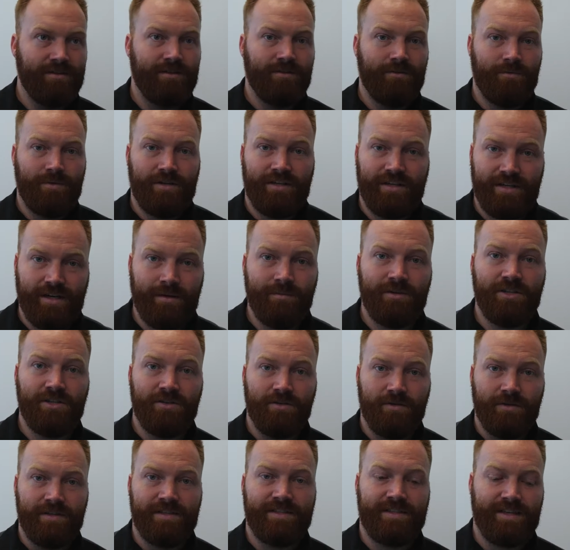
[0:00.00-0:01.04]
we can come to
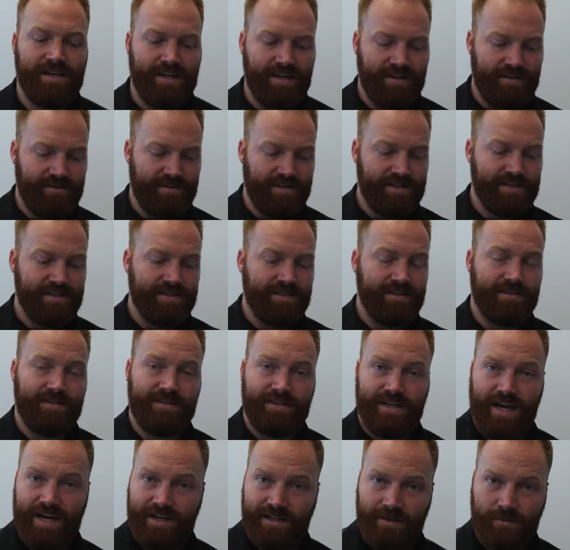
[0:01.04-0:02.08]
you and say, this is
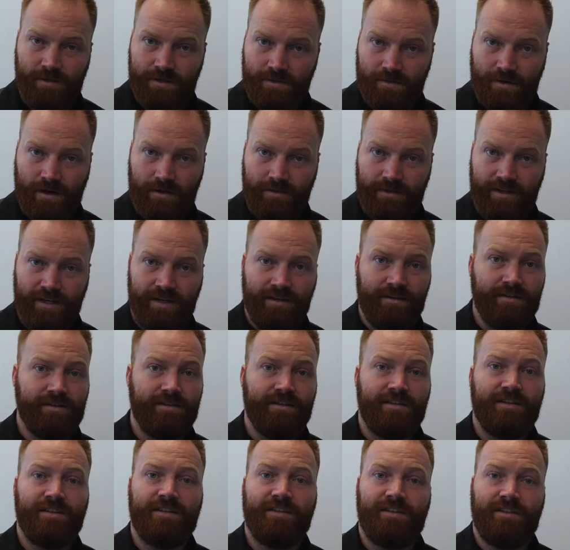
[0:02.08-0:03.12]
exactly what's wrong with it,
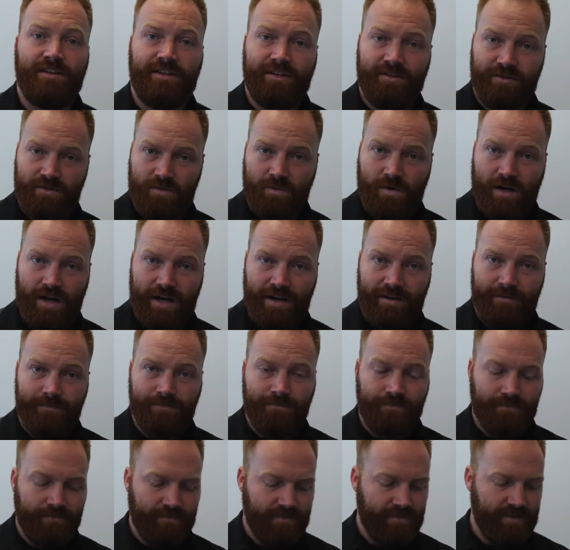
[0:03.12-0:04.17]
here's why,
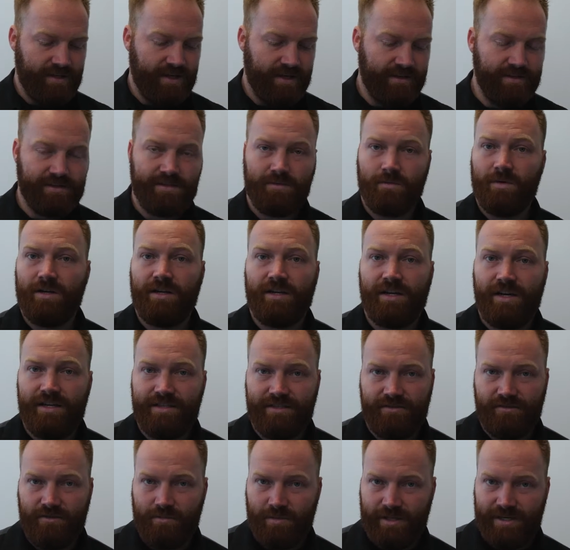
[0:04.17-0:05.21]
and this is what it costs
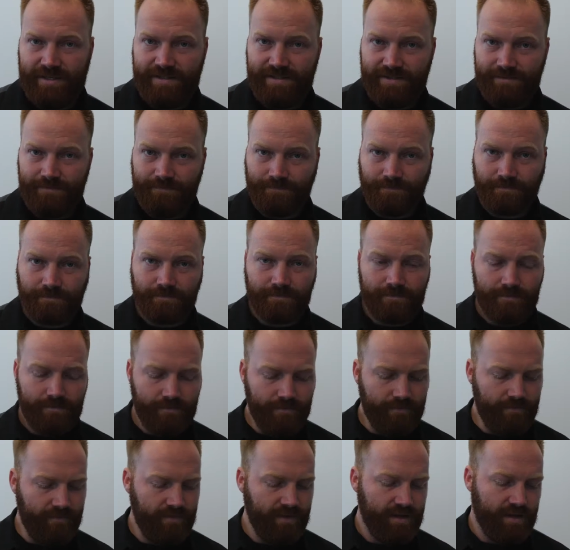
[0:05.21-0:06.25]
to replace.
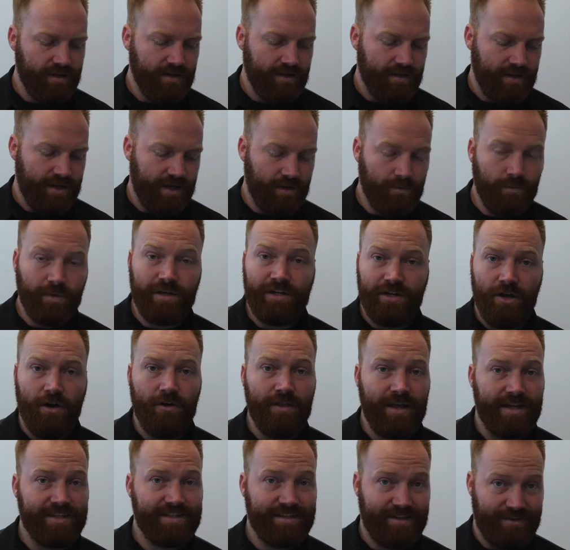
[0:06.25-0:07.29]
And we know
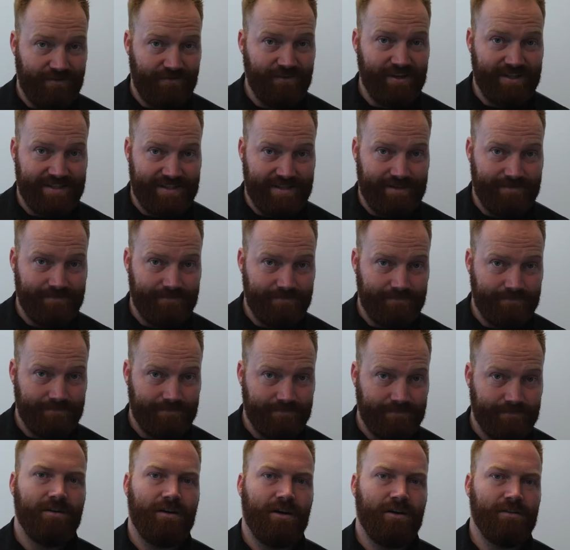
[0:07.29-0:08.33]
that's gonna fix it.
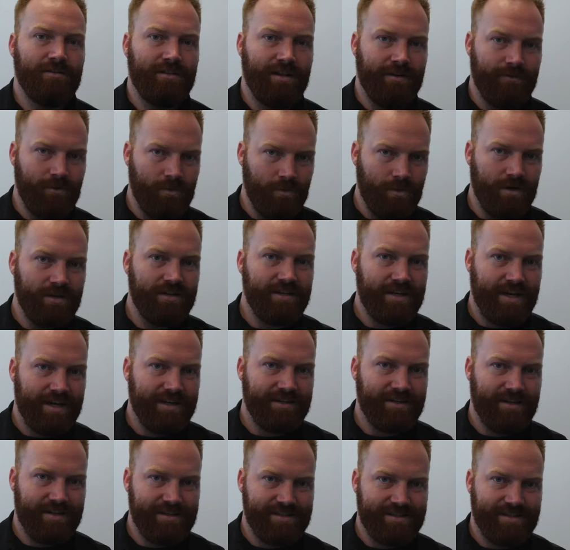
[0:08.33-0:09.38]
Our level one
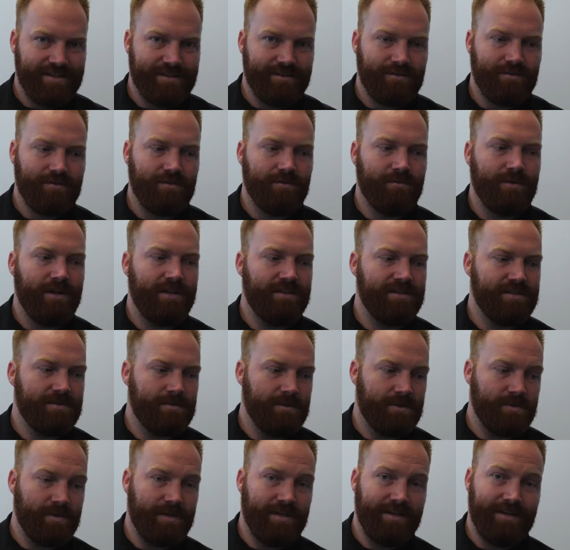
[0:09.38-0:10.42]
diagnostic ranges
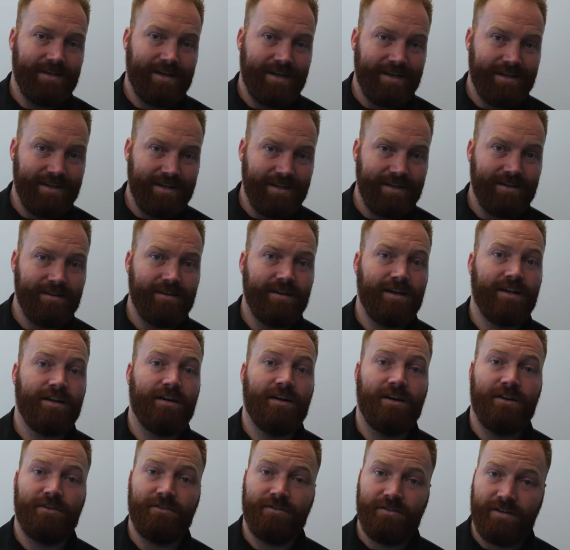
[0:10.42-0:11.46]
between $90 and
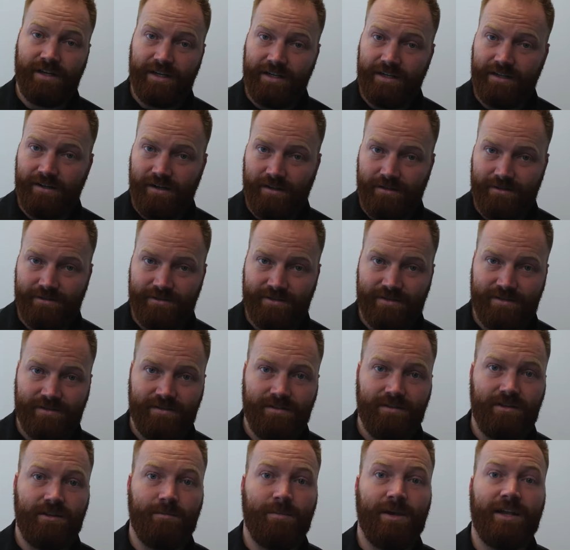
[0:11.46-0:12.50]

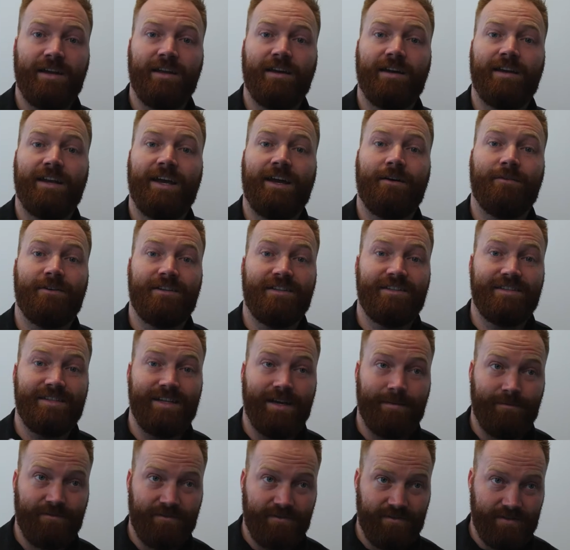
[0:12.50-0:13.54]
$190, depending on how in
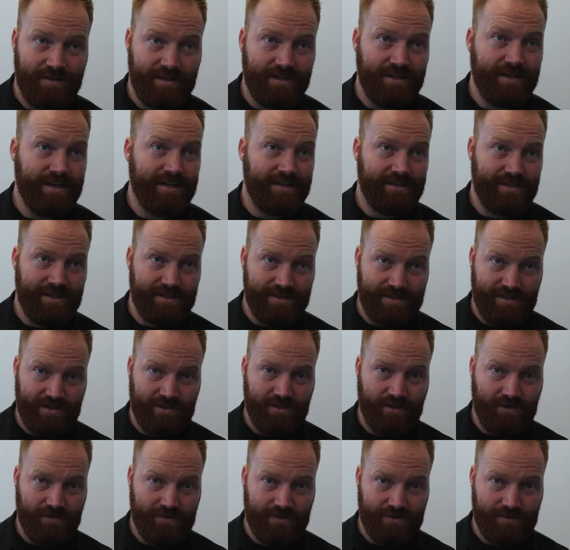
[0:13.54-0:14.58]
depth the diagnostic
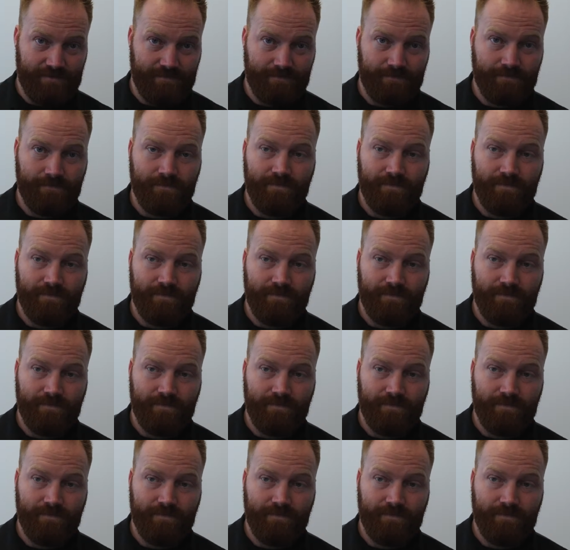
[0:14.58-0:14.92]
goes.